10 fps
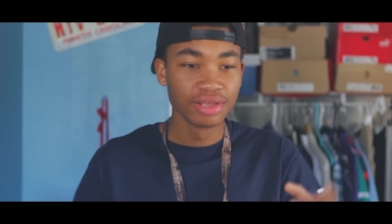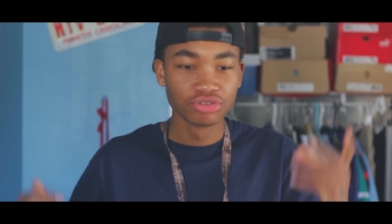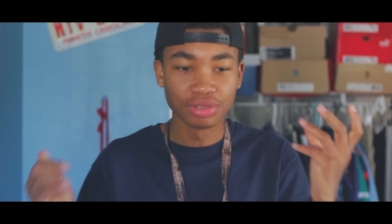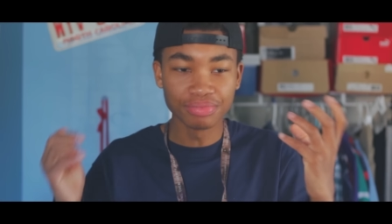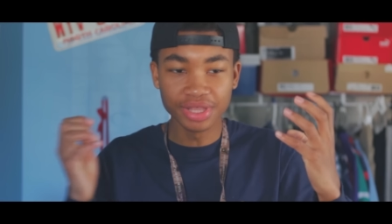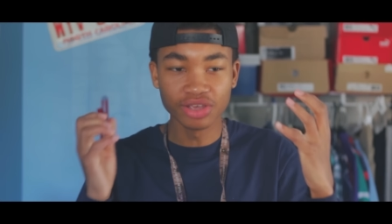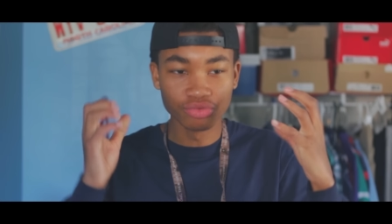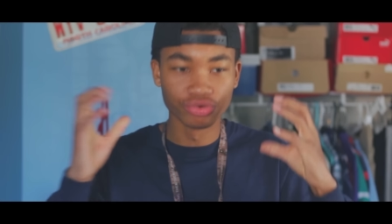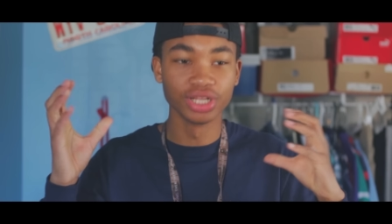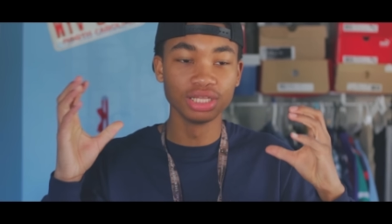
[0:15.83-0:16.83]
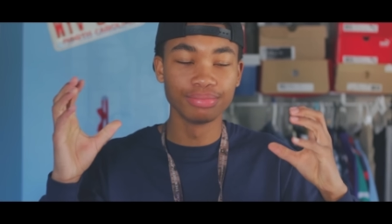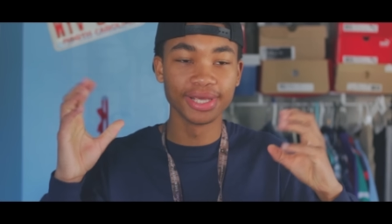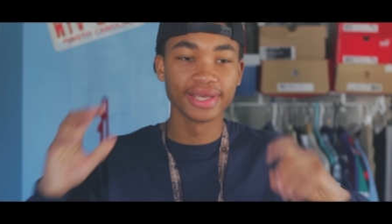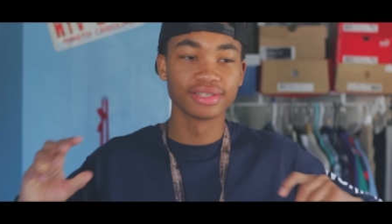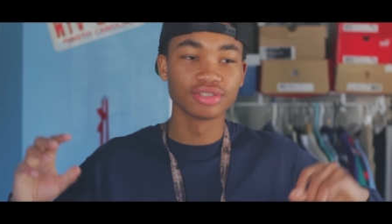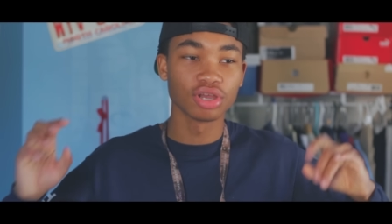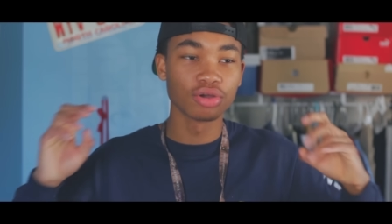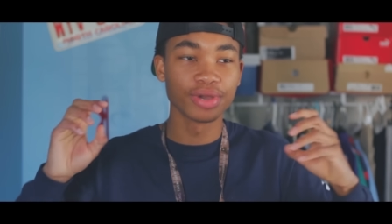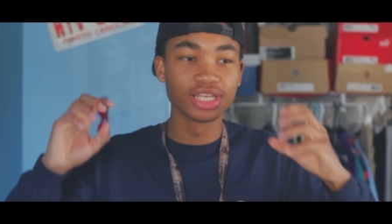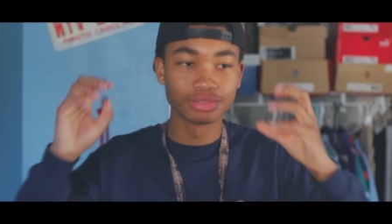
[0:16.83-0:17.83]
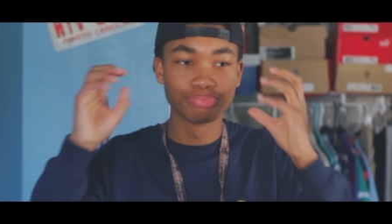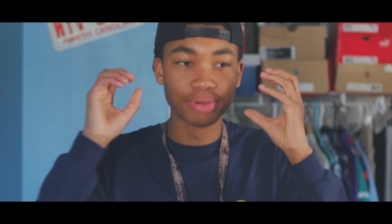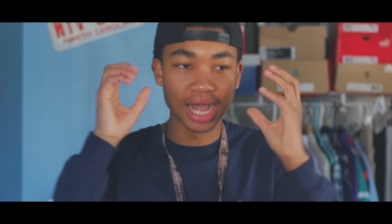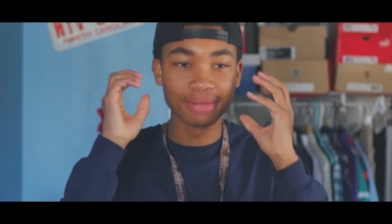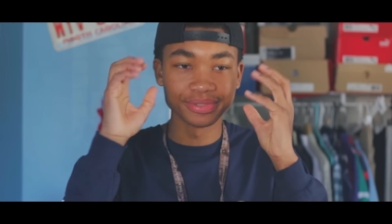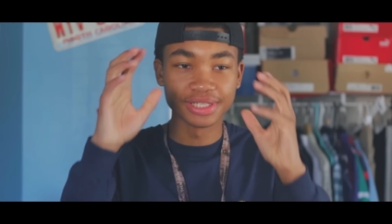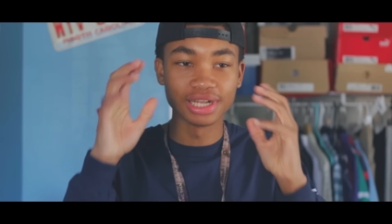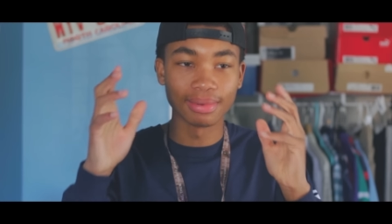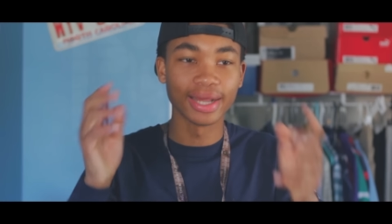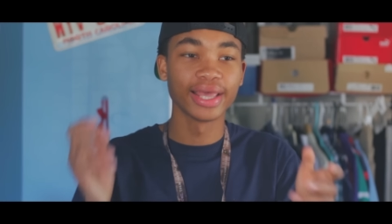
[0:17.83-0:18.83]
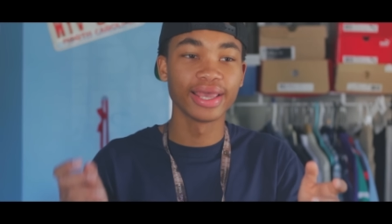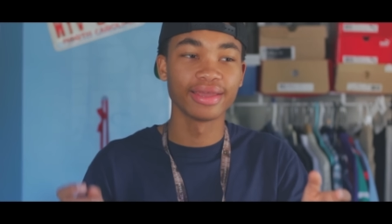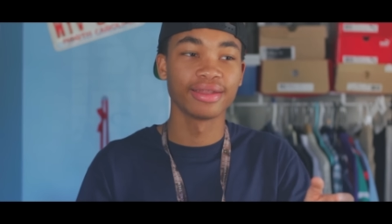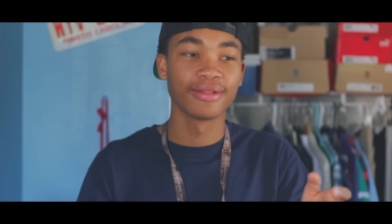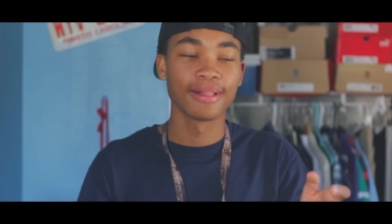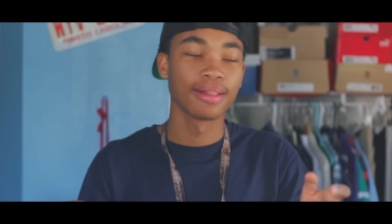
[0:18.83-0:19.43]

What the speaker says: something really big just always pops into my head.